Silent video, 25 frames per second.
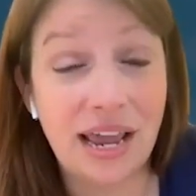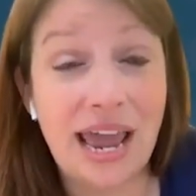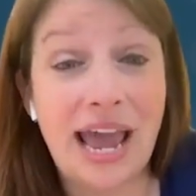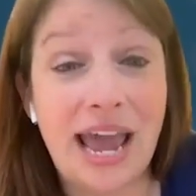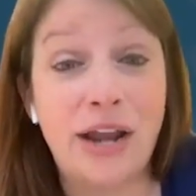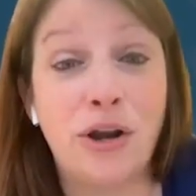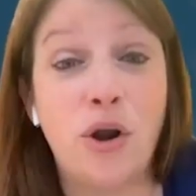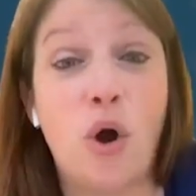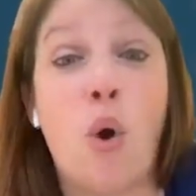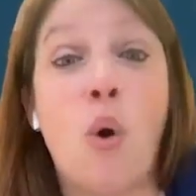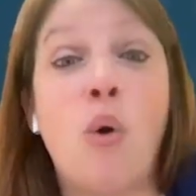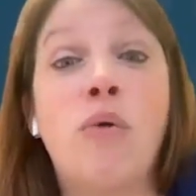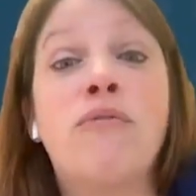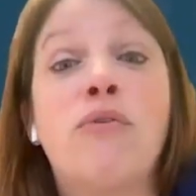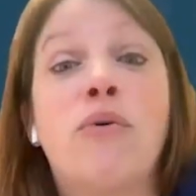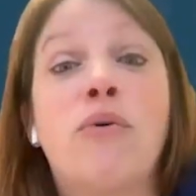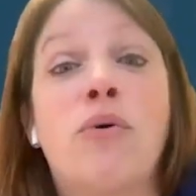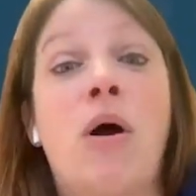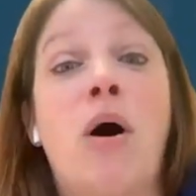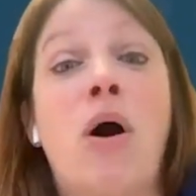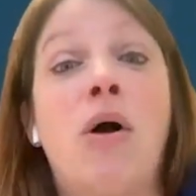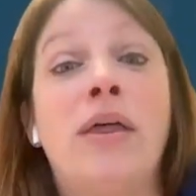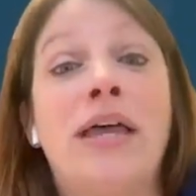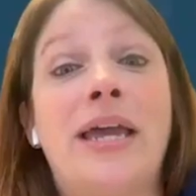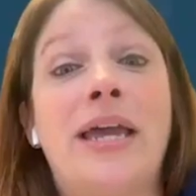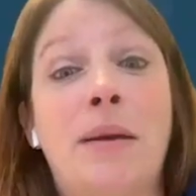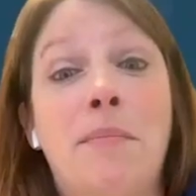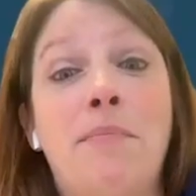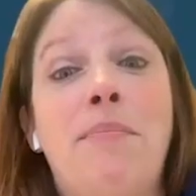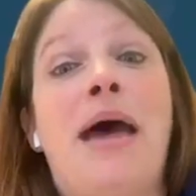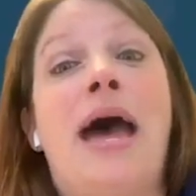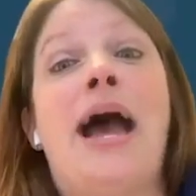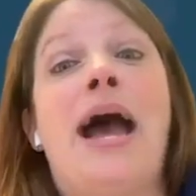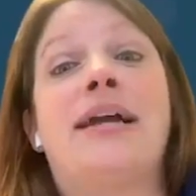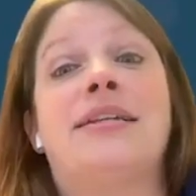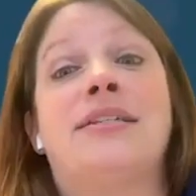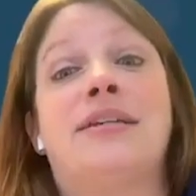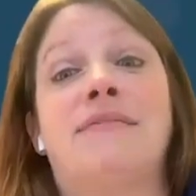and overall
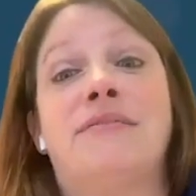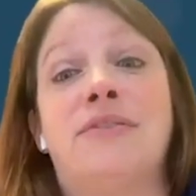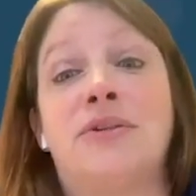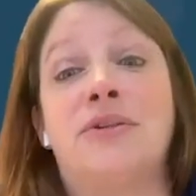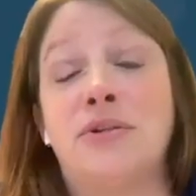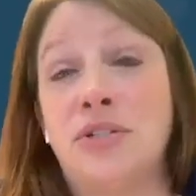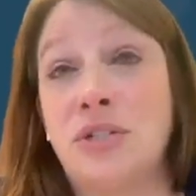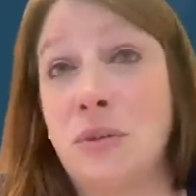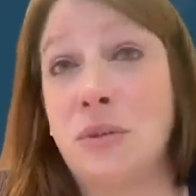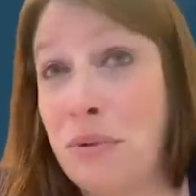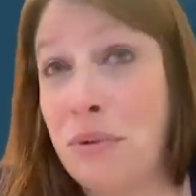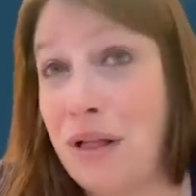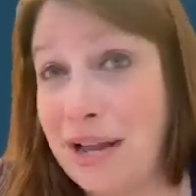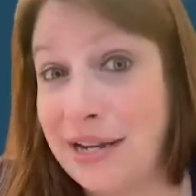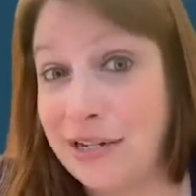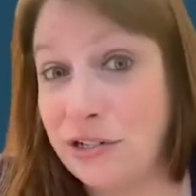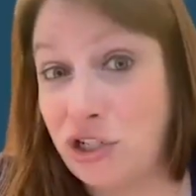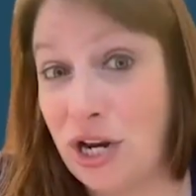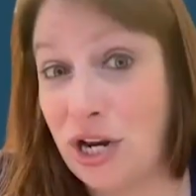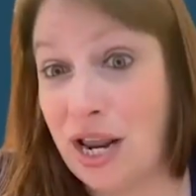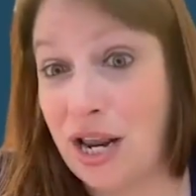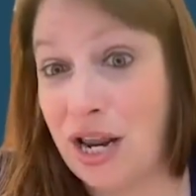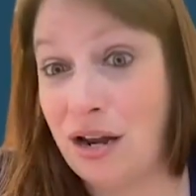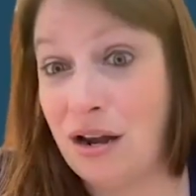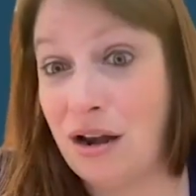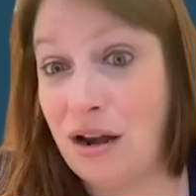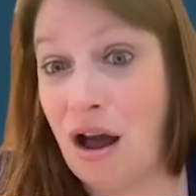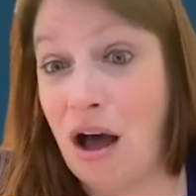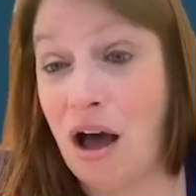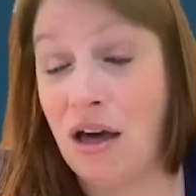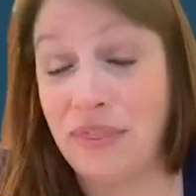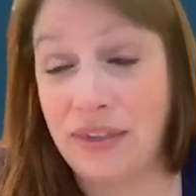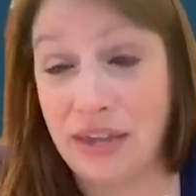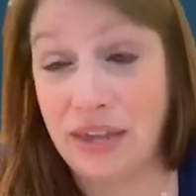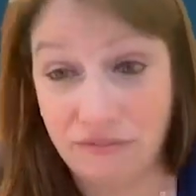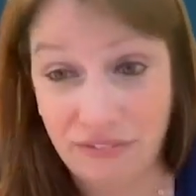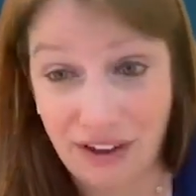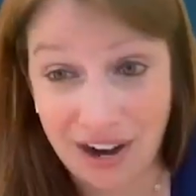impact of their supply chain
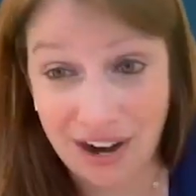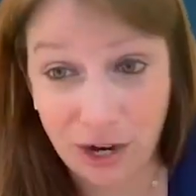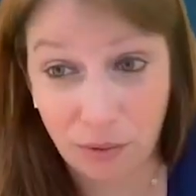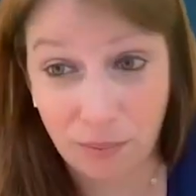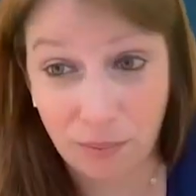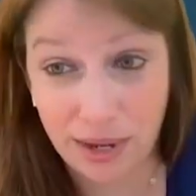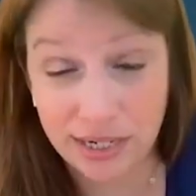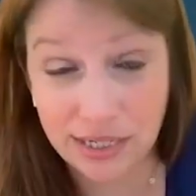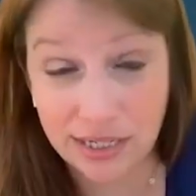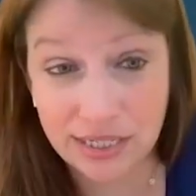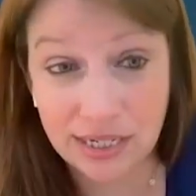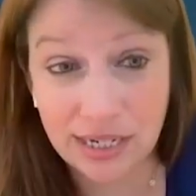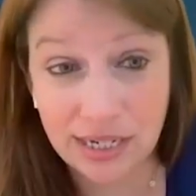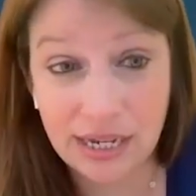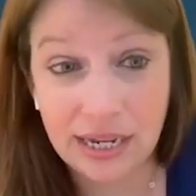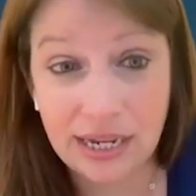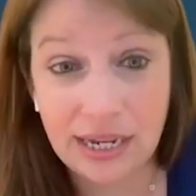on the environment.